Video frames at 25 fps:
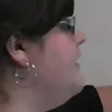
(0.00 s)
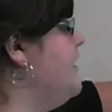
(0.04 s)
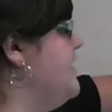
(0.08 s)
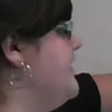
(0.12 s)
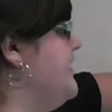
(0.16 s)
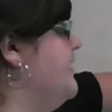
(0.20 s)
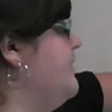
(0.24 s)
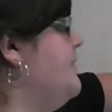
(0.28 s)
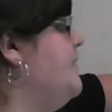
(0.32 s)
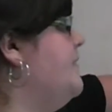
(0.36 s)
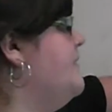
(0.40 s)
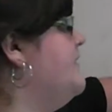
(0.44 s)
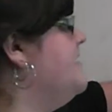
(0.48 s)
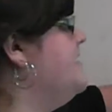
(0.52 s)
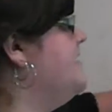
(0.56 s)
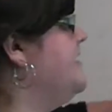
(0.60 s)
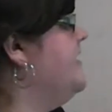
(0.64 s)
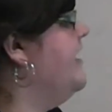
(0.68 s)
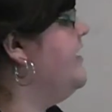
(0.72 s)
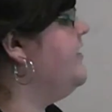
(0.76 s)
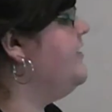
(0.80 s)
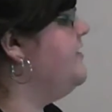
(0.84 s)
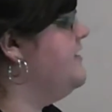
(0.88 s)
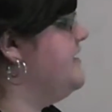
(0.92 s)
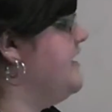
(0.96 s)
is that we would
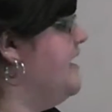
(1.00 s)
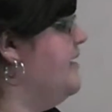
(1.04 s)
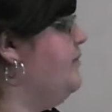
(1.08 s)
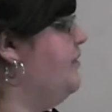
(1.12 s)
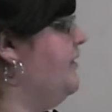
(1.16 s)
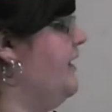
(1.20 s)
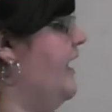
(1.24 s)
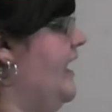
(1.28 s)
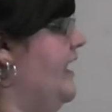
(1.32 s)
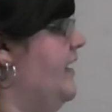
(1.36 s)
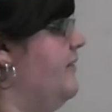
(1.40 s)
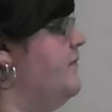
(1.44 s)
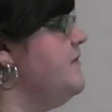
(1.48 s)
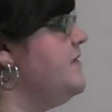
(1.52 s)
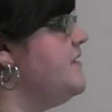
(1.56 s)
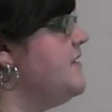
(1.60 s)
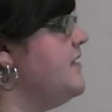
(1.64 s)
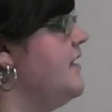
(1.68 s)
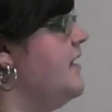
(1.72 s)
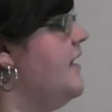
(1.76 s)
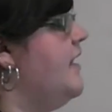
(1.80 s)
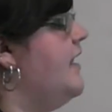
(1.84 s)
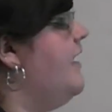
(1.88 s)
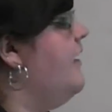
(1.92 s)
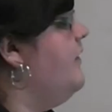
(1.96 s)
select our sample items,
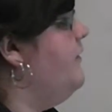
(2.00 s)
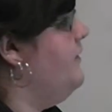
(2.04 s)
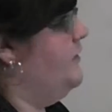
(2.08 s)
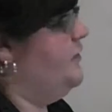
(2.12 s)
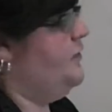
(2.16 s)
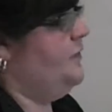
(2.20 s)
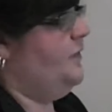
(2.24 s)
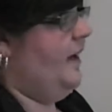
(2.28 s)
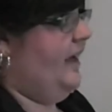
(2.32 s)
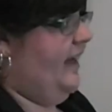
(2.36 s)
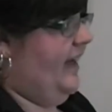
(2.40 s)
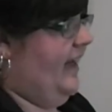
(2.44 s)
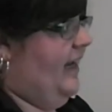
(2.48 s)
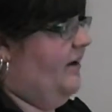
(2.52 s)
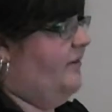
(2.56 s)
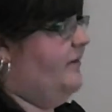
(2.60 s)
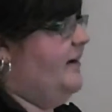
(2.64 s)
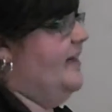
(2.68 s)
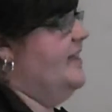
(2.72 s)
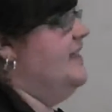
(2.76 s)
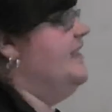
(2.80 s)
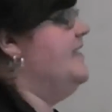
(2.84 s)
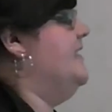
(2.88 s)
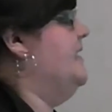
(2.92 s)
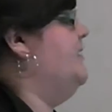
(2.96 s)
which again we
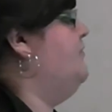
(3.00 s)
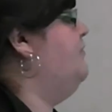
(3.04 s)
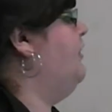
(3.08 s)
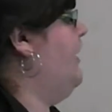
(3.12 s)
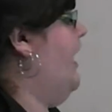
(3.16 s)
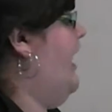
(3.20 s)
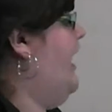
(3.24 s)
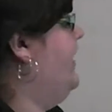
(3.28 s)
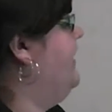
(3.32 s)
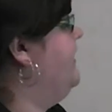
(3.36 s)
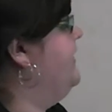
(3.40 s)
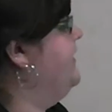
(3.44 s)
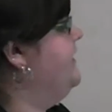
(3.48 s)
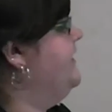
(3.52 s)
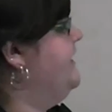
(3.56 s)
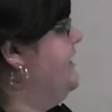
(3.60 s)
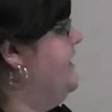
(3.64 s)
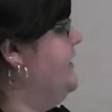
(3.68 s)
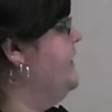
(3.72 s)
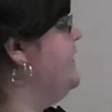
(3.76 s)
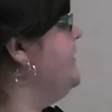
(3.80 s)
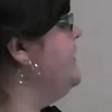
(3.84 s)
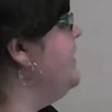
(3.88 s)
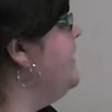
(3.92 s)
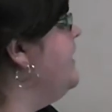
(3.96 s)
had seen prior
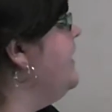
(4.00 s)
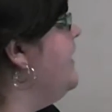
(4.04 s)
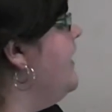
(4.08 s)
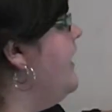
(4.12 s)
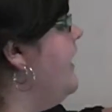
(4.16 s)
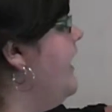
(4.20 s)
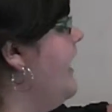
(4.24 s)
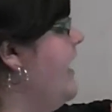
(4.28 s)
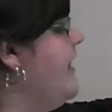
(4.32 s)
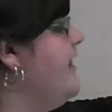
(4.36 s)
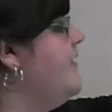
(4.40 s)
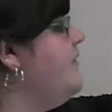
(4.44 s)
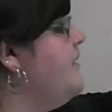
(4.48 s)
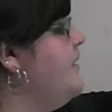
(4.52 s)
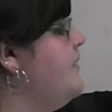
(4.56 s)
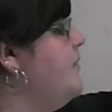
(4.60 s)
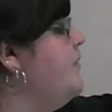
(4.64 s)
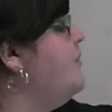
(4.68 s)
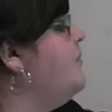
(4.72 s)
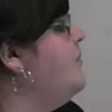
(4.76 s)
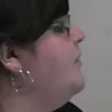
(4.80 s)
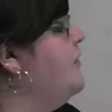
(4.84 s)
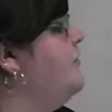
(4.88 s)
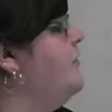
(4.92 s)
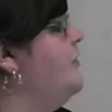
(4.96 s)
to, and then we
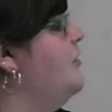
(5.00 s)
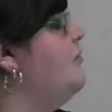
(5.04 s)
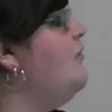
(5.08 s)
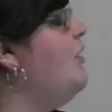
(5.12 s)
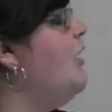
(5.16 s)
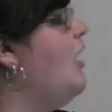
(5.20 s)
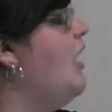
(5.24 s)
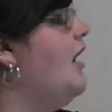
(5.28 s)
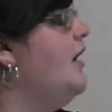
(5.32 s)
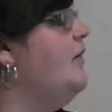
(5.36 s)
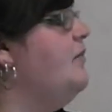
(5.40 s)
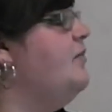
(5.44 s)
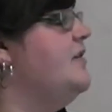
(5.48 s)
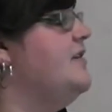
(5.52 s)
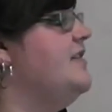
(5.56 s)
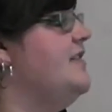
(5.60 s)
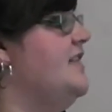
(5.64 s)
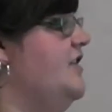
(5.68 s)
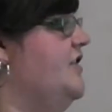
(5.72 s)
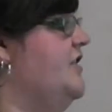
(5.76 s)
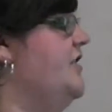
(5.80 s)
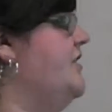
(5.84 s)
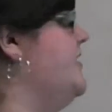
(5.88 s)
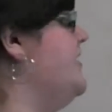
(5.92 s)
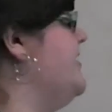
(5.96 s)
would perform our audit
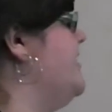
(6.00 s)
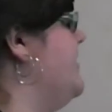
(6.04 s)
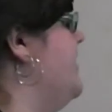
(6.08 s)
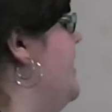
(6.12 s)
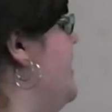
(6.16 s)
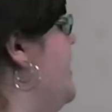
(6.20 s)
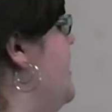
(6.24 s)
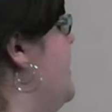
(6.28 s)
procedures.